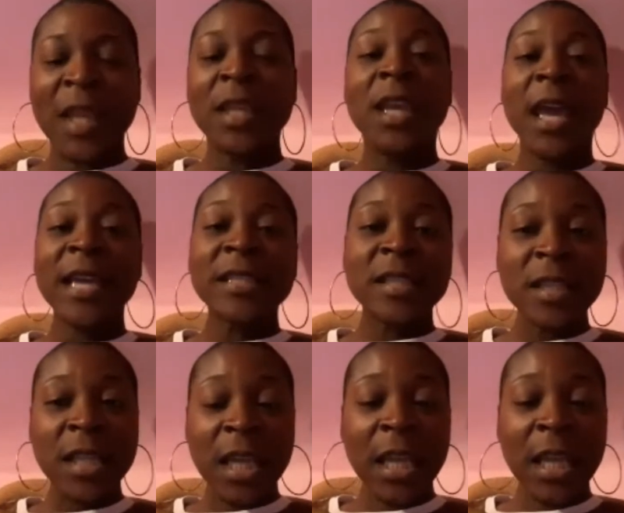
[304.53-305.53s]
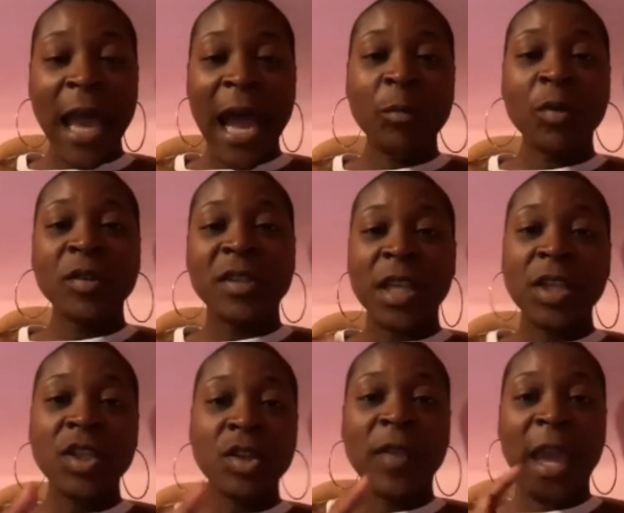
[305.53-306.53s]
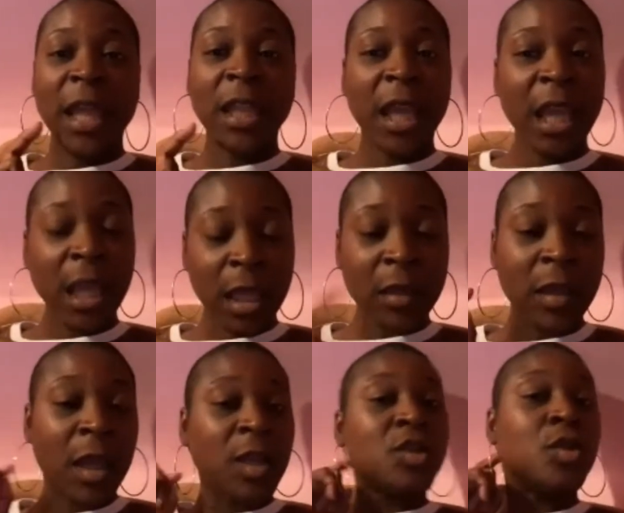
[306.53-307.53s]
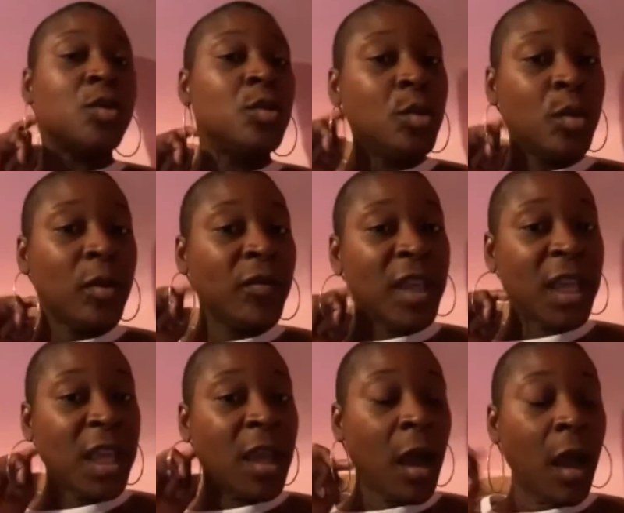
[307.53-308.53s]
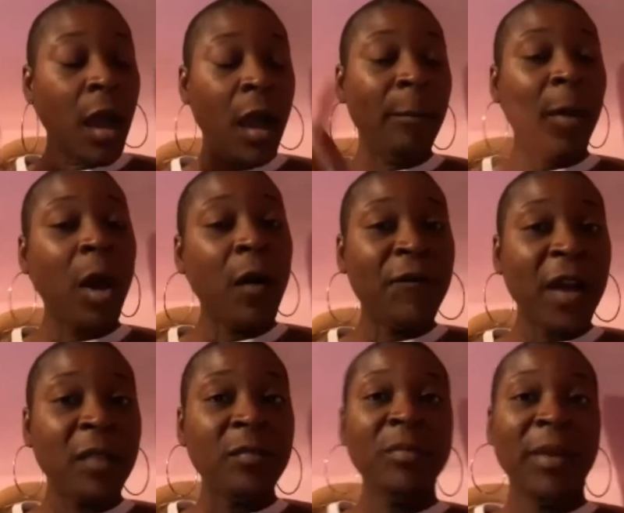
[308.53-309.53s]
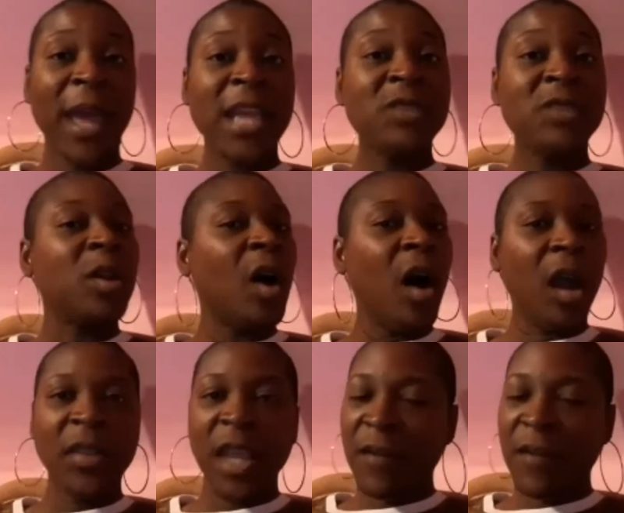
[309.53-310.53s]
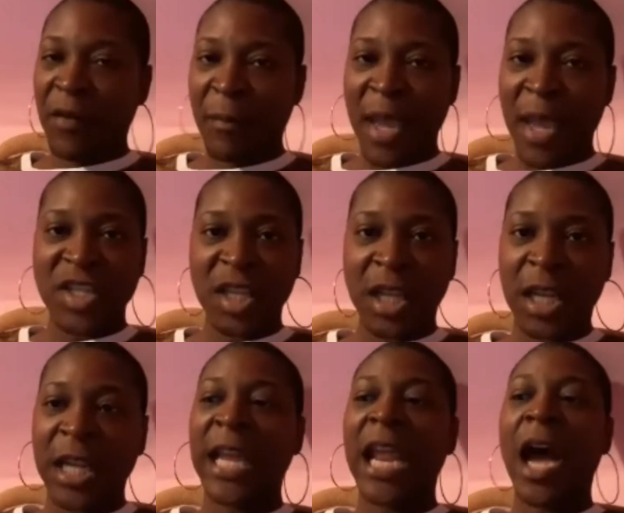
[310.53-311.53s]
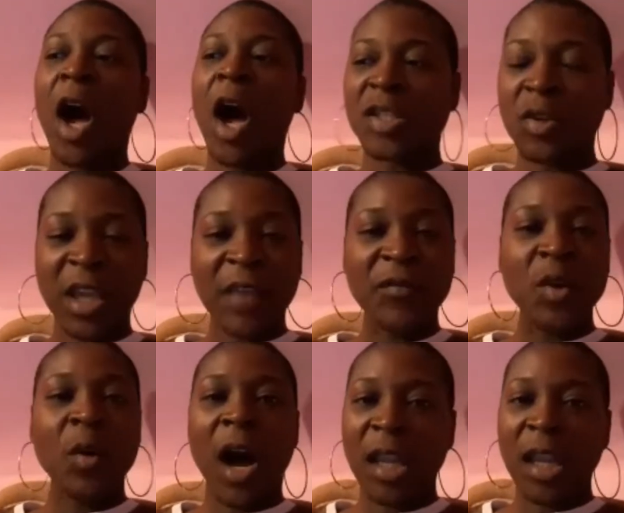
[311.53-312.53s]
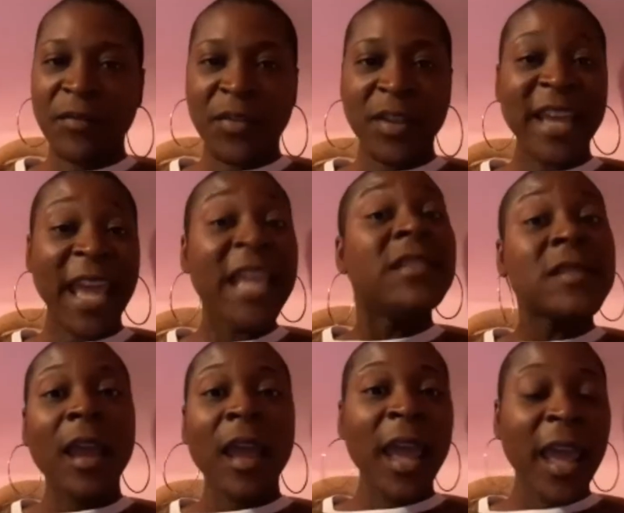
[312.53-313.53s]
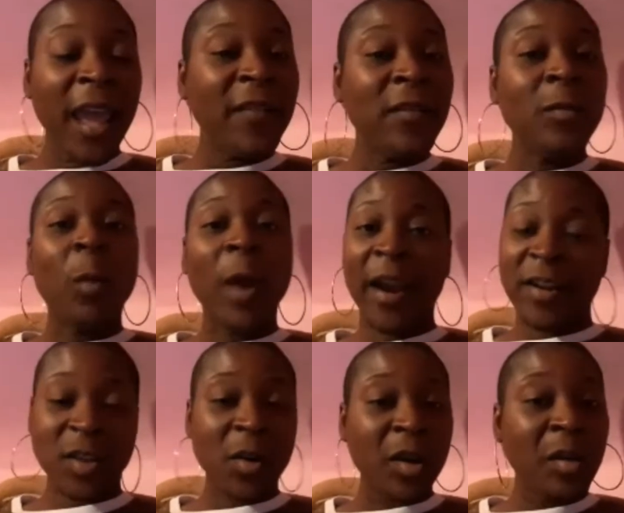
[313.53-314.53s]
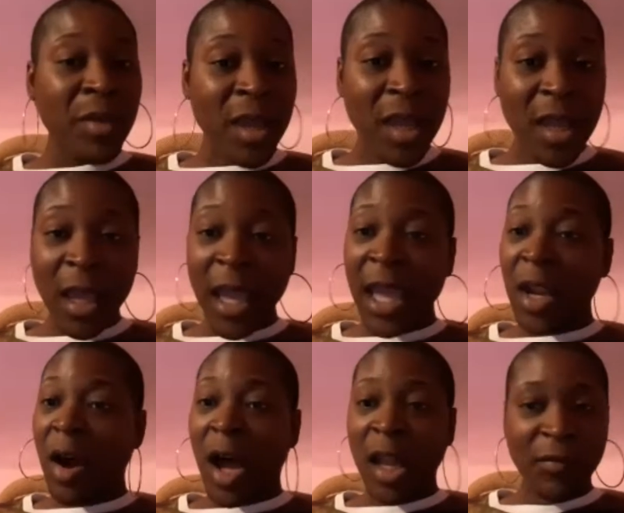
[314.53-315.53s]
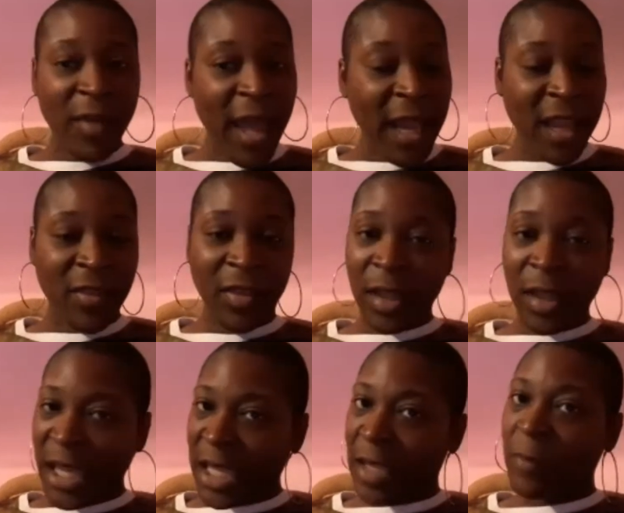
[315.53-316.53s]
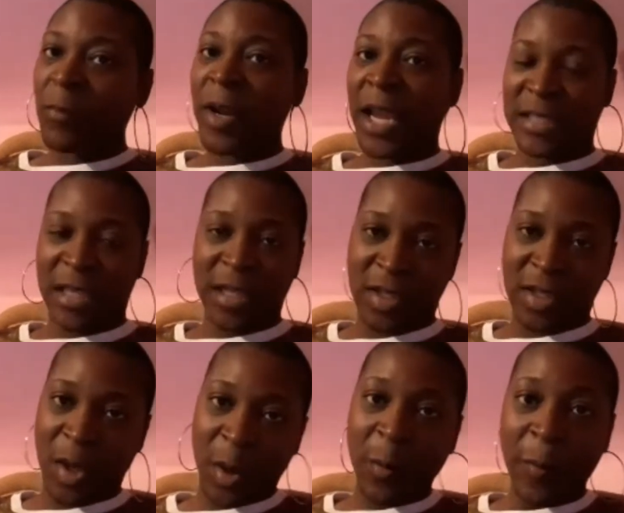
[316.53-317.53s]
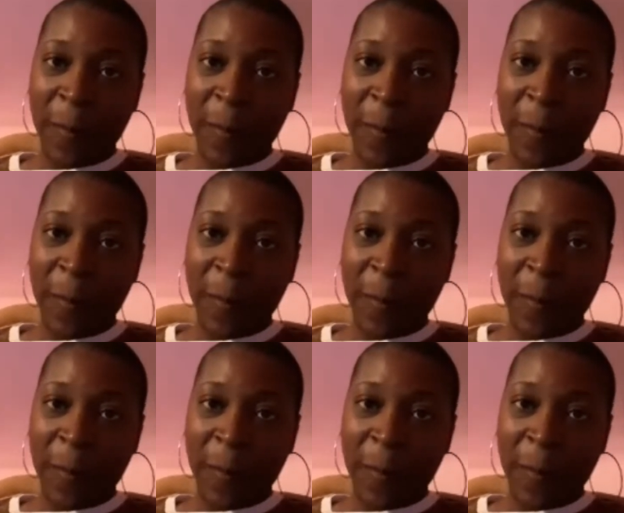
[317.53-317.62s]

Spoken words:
Yes, indeed. I will send you that link to the GoFundMe page with all of the information in it. And I'll also give you all of the dates and where it's going to be and all of that in the link when I send it to you.